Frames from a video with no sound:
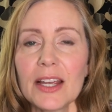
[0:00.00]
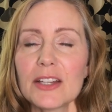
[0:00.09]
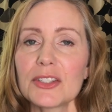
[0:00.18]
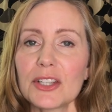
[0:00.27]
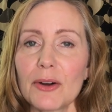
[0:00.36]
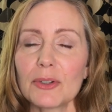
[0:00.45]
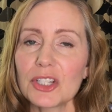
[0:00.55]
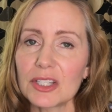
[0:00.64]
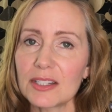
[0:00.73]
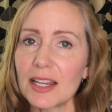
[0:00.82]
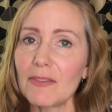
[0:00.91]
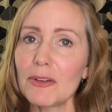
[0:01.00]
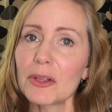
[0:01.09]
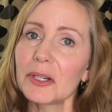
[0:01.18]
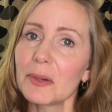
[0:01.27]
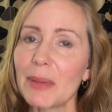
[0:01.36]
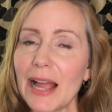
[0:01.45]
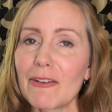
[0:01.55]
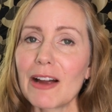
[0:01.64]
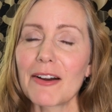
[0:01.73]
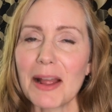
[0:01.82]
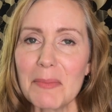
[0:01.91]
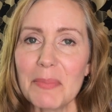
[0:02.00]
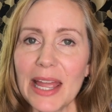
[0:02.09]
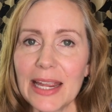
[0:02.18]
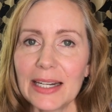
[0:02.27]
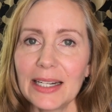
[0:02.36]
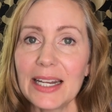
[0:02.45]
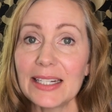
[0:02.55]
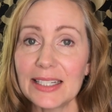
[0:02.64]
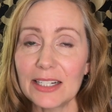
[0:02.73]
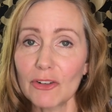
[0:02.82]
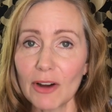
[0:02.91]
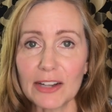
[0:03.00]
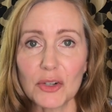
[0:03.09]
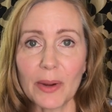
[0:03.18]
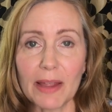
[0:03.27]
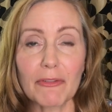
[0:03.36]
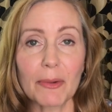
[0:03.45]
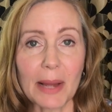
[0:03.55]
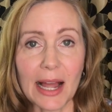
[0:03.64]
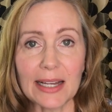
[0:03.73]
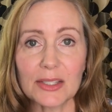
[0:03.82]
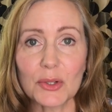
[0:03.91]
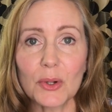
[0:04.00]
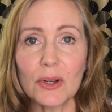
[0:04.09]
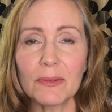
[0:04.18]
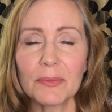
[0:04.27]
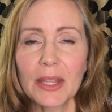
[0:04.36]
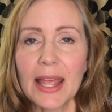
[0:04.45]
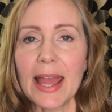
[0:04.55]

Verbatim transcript: So just to give you a little background on Payton, he did graduate from high school